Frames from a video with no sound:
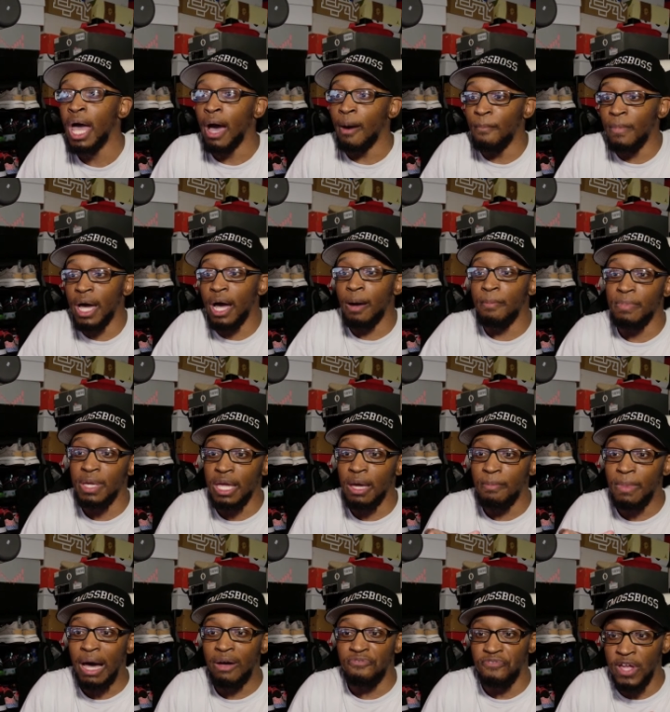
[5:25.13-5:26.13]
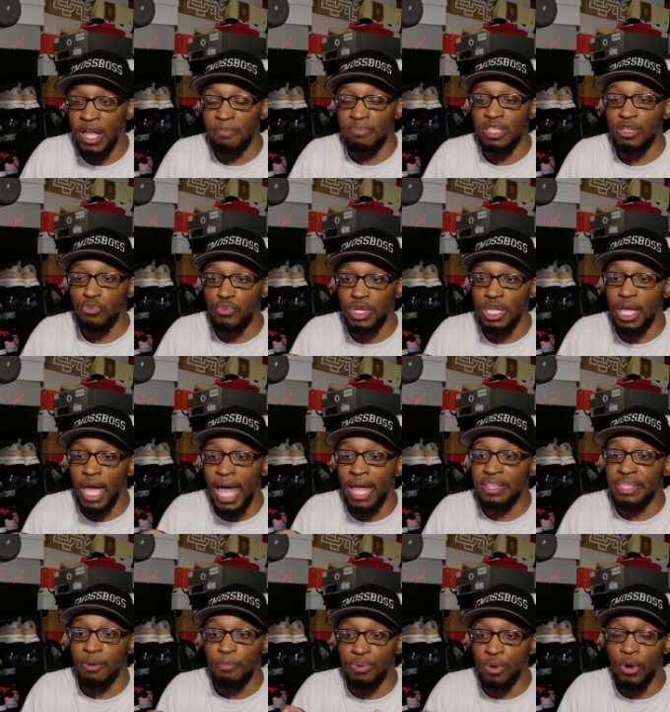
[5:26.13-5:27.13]
Me and my family, we
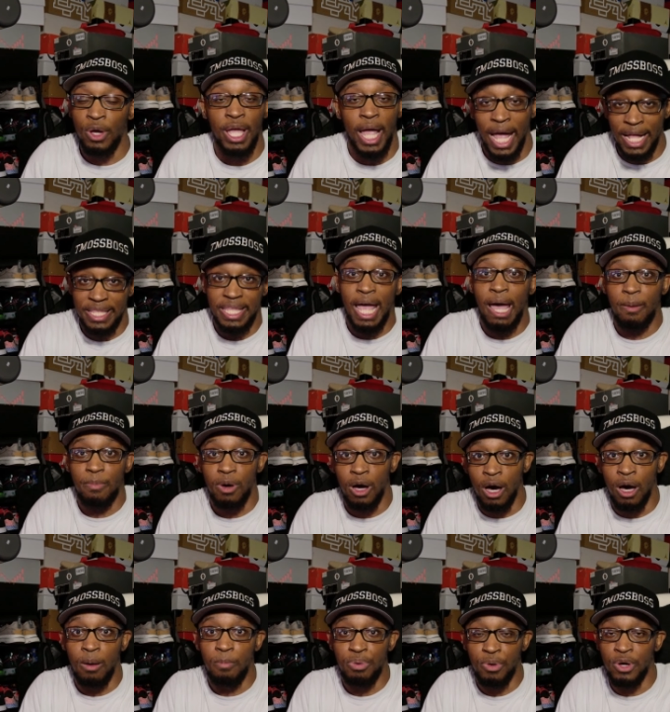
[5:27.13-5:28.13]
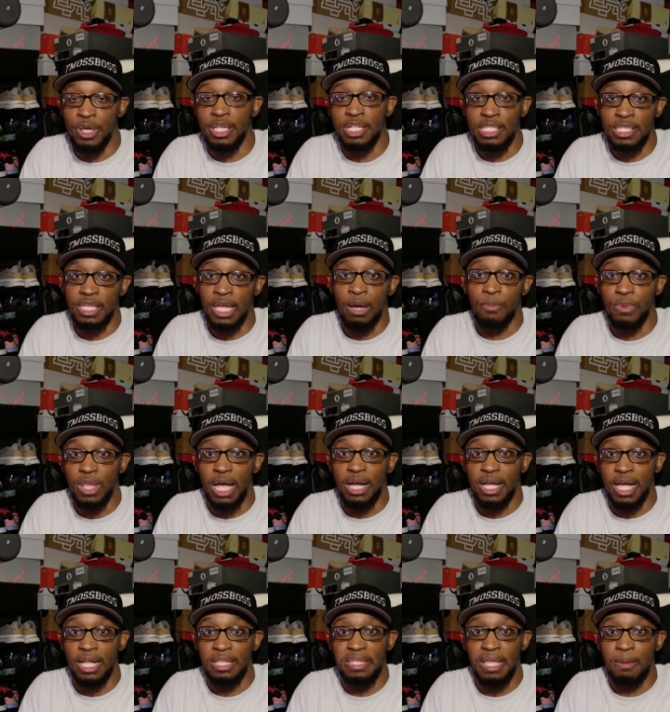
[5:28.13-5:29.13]
at that point in time when I
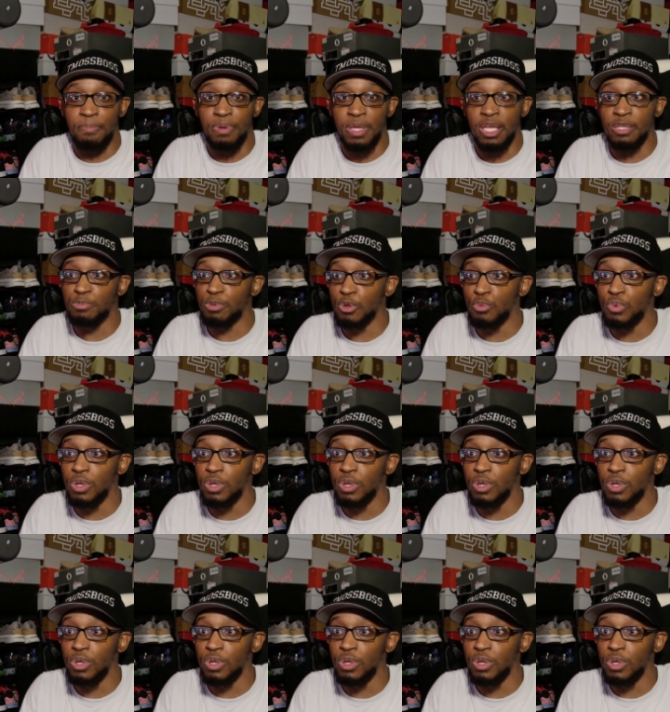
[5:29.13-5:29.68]
got that PSP,